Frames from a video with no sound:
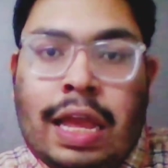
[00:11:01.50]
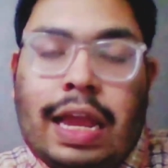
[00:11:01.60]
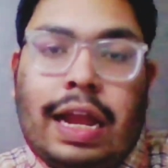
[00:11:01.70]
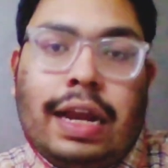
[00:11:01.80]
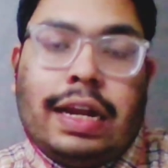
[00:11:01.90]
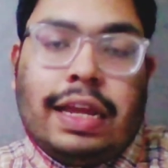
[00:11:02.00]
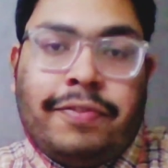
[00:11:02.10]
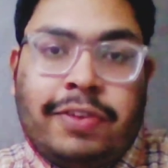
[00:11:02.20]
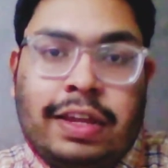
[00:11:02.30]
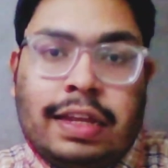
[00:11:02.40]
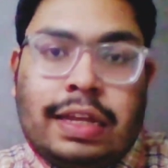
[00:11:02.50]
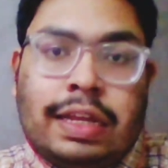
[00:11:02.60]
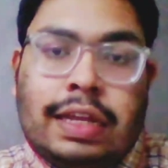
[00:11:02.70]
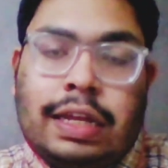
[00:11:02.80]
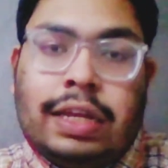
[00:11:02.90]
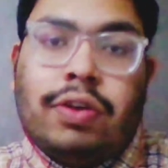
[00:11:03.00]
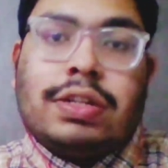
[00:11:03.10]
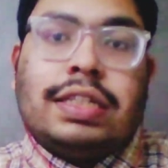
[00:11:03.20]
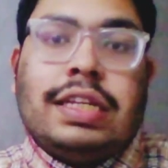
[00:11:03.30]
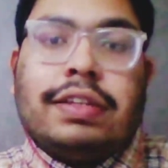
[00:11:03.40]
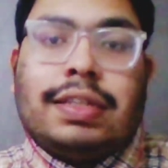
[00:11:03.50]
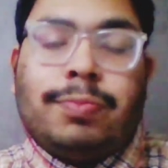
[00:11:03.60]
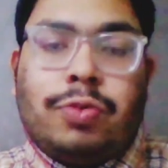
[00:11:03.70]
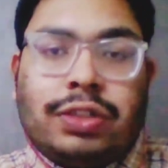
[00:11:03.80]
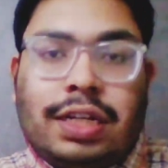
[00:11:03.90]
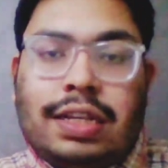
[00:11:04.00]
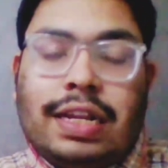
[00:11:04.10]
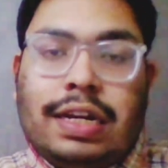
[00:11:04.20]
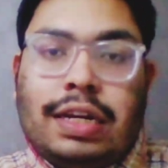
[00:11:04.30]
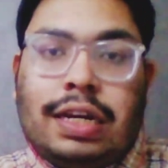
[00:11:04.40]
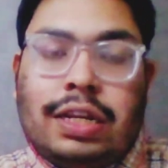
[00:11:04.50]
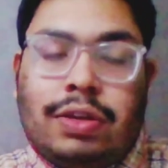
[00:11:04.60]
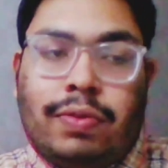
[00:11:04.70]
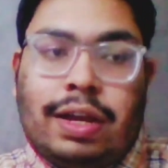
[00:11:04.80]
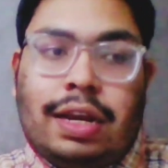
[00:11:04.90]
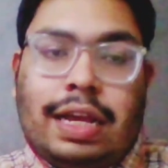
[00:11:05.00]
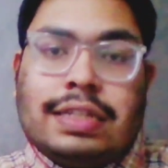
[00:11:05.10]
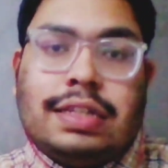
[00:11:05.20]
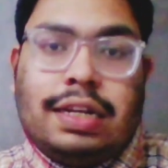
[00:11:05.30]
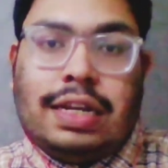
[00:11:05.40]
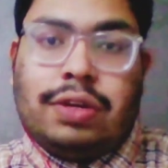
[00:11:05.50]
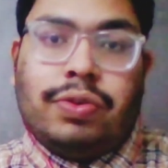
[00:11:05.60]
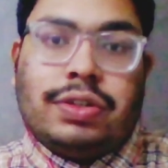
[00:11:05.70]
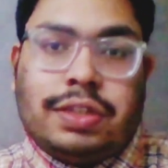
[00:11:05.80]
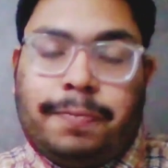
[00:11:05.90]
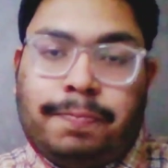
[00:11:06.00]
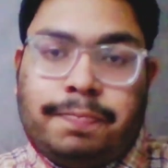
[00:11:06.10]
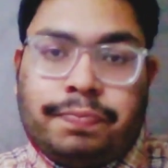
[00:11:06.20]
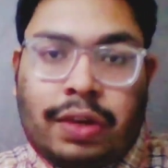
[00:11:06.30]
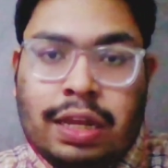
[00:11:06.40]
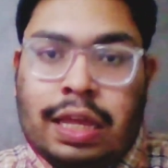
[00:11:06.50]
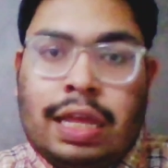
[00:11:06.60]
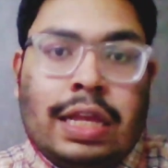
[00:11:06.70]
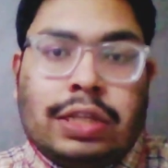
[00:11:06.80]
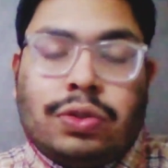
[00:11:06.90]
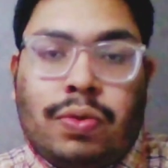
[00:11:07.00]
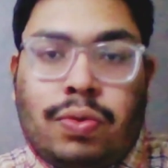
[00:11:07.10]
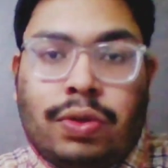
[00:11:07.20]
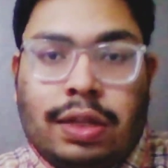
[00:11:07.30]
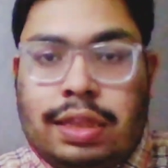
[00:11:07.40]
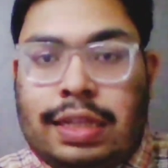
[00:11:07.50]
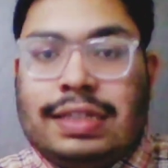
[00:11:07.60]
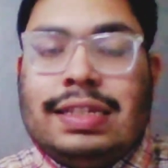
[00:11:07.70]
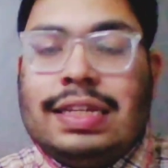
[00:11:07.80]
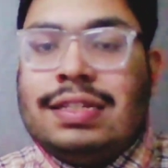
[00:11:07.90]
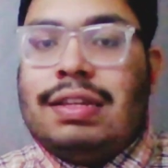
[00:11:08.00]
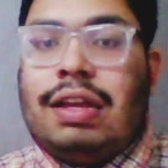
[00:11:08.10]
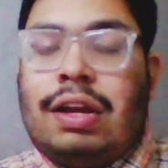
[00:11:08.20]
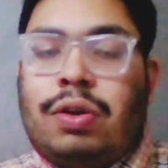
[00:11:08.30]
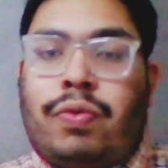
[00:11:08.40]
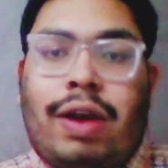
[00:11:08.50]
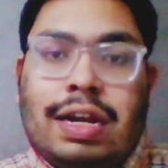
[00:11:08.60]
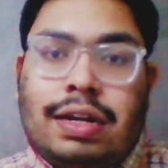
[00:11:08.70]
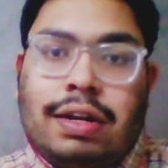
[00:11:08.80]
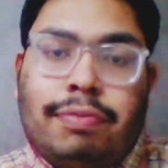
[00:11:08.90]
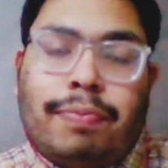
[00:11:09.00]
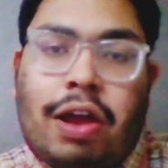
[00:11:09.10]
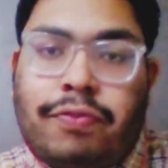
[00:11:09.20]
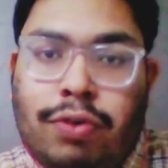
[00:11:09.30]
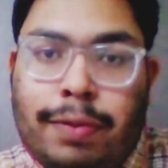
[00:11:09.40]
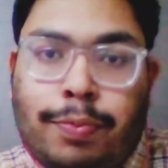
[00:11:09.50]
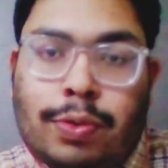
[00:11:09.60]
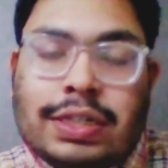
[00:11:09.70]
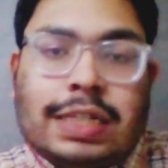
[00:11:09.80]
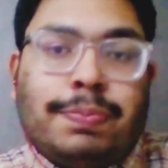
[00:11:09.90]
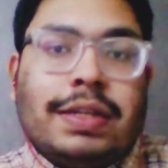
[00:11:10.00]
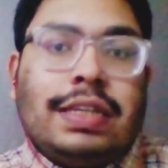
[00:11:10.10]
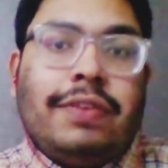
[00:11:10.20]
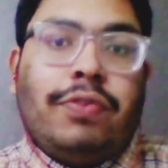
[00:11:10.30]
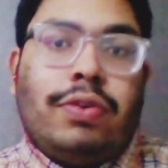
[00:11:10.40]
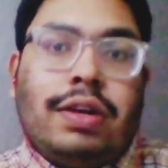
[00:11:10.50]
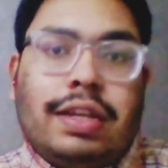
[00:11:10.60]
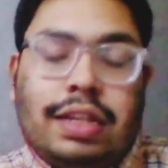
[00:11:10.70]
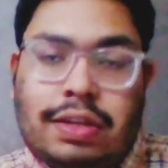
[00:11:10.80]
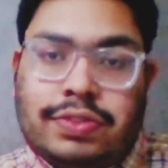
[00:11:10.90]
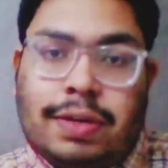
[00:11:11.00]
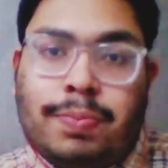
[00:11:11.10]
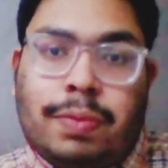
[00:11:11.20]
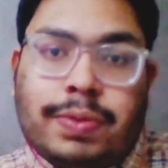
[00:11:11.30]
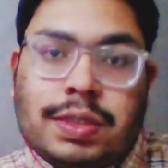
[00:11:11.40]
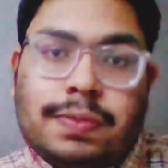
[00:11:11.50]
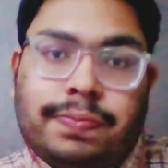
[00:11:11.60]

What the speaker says: And if he or she has some question, then you can answer that question. So this is quite powerful approach, especially for revision purpose.